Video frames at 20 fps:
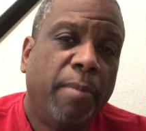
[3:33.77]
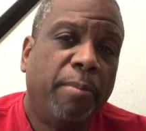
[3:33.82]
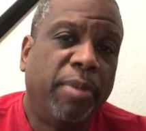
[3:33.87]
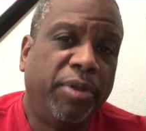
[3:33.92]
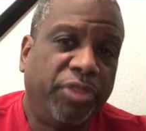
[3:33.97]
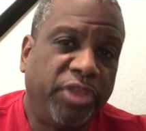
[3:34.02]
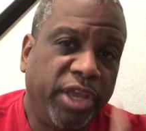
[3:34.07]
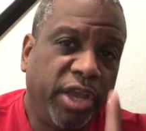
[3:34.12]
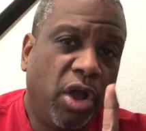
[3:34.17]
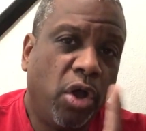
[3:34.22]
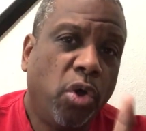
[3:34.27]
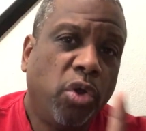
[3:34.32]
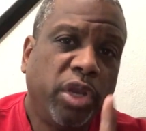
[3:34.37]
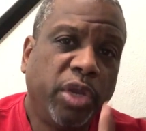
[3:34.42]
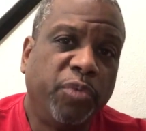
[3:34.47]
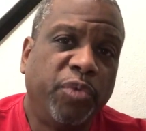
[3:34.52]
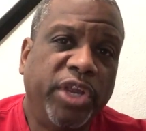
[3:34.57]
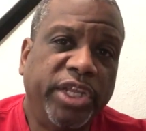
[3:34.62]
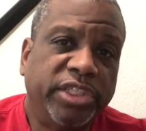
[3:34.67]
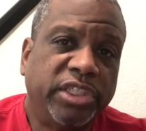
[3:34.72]
But the
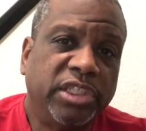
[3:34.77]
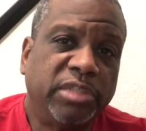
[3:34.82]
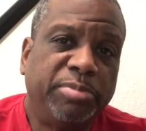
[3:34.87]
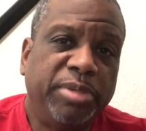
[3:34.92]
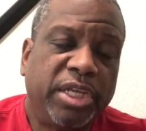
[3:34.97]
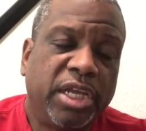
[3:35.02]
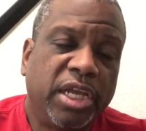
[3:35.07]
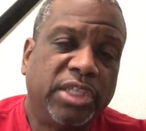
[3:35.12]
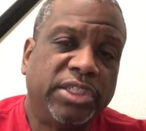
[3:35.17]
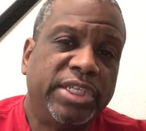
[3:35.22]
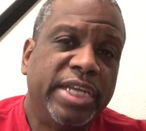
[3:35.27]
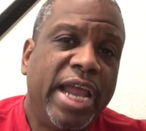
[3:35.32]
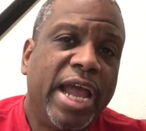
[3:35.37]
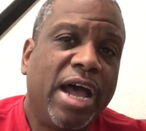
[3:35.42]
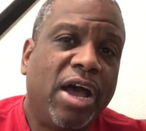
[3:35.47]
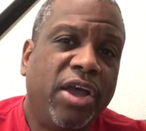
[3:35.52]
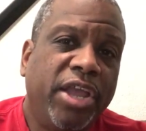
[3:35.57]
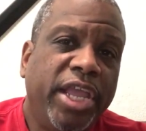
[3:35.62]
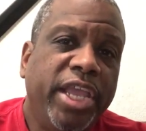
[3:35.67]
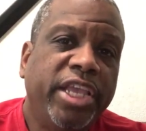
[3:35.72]
only reason is because
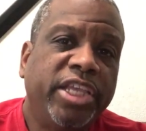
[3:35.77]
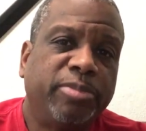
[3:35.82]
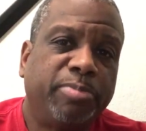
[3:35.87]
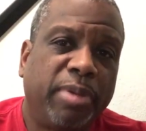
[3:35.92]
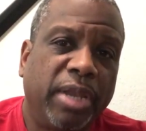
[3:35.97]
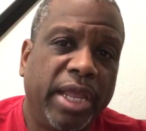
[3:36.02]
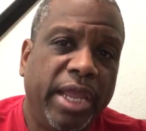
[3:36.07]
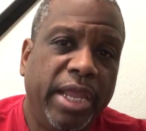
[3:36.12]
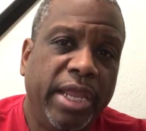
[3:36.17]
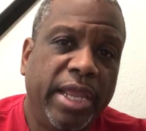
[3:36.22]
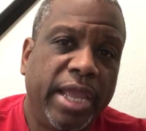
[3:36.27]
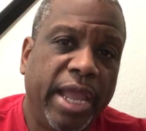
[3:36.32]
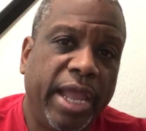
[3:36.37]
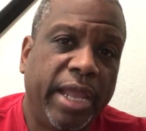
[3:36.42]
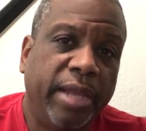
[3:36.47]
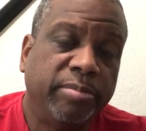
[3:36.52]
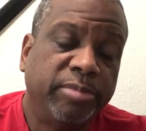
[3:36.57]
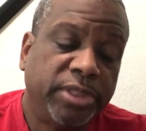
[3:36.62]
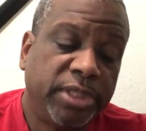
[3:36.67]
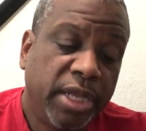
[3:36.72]
now he's playing
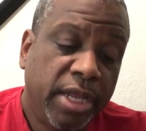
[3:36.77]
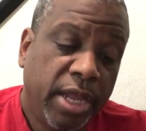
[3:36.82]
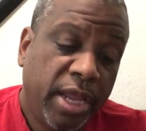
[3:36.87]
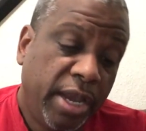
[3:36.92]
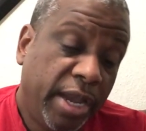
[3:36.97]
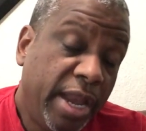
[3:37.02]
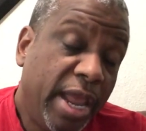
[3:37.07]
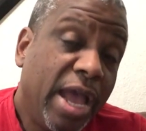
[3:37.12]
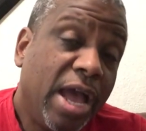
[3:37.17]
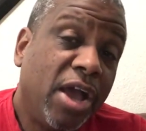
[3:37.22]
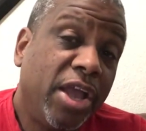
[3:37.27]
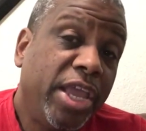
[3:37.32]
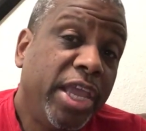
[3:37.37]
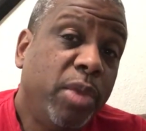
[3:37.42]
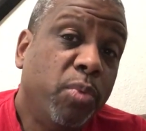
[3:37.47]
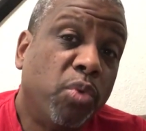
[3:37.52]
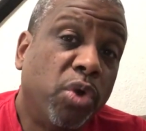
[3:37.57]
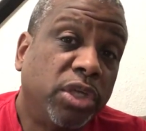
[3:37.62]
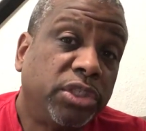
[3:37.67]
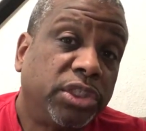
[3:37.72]
games. Now
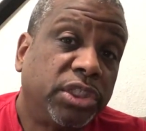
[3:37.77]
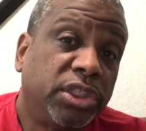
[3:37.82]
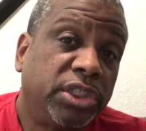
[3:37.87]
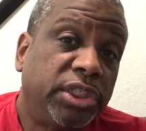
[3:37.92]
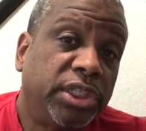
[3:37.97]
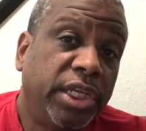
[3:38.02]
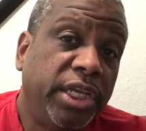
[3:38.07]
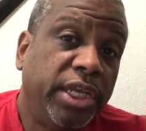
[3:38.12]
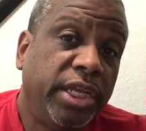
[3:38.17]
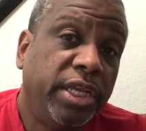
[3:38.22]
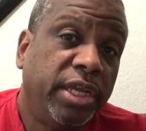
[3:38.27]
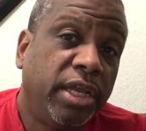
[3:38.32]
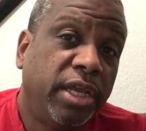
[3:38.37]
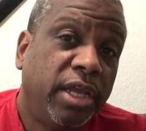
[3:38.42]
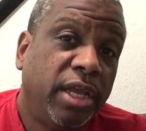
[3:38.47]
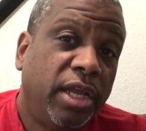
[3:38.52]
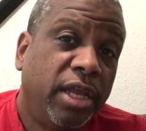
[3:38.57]
he wants to see